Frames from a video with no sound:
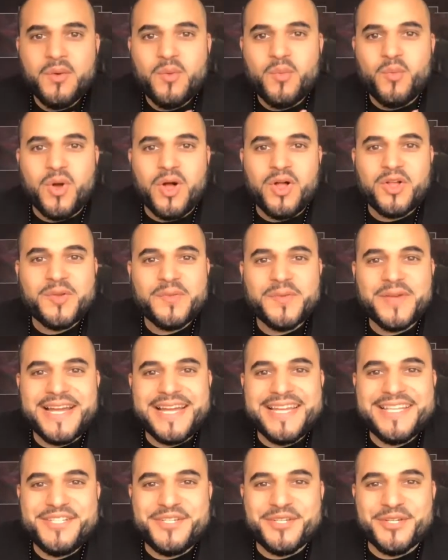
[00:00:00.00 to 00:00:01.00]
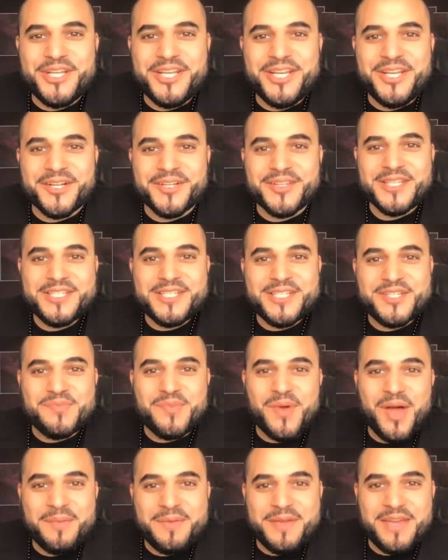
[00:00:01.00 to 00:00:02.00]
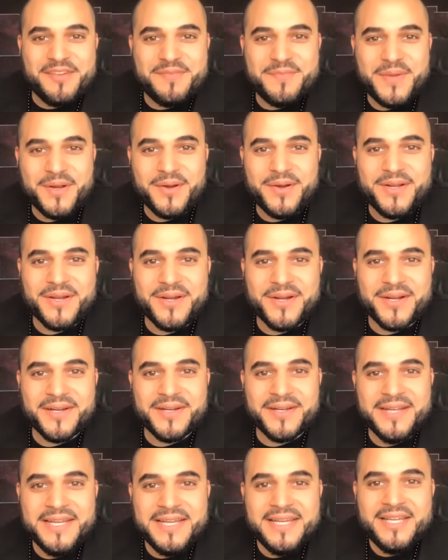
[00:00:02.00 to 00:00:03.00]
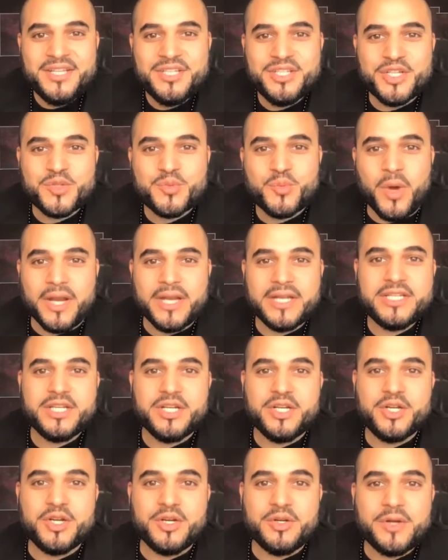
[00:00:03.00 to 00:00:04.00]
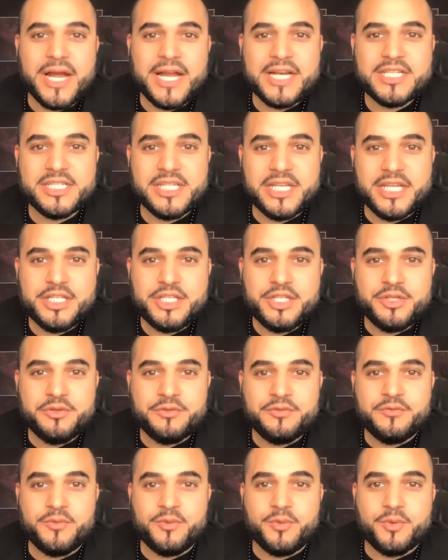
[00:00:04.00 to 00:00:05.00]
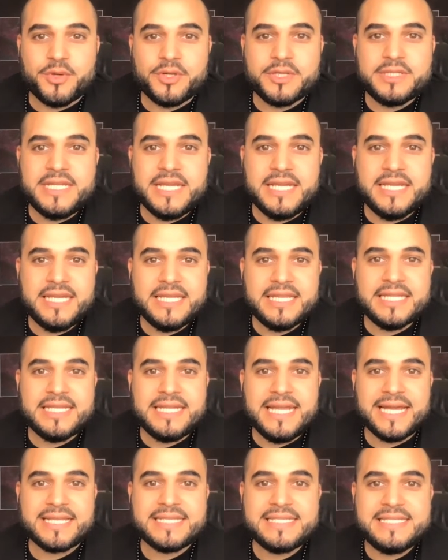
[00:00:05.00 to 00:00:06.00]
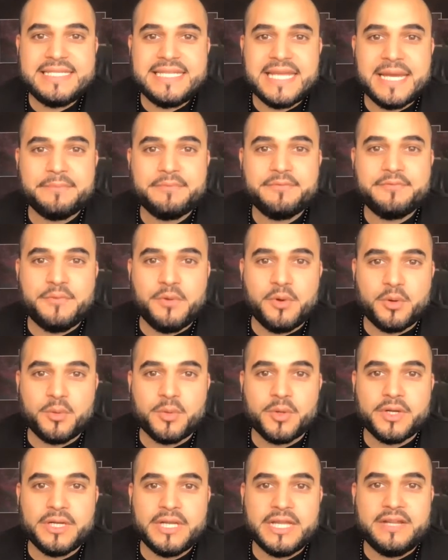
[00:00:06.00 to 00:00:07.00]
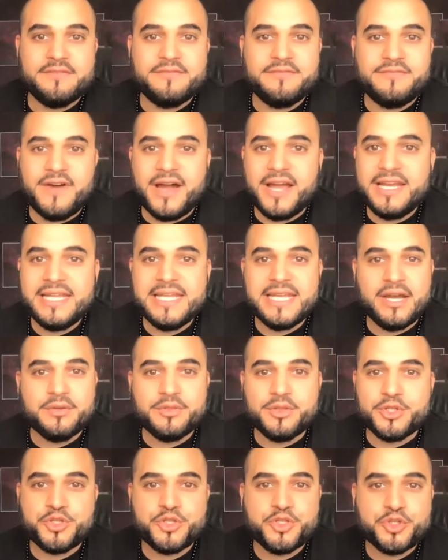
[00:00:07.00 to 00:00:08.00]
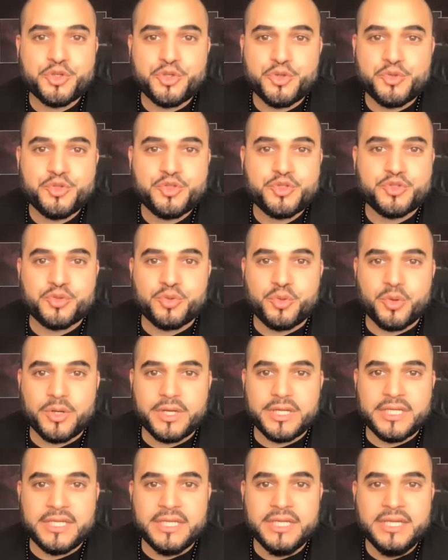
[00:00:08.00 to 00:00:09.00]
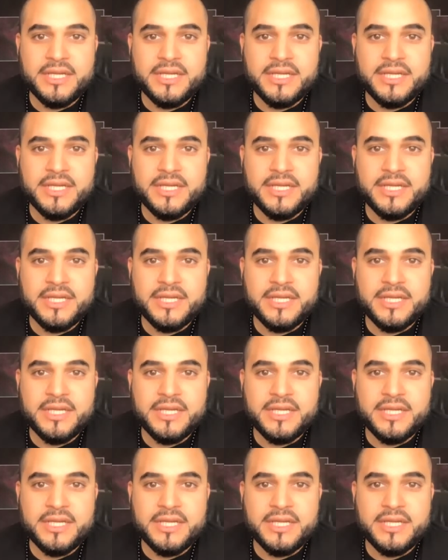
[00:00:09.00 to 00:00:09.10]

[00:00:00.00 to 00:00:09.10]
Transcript: Welcome, guys. You're here. This is BobbyFParihar. Just wanting to congratulate you for taking the next step forward in finding out the true story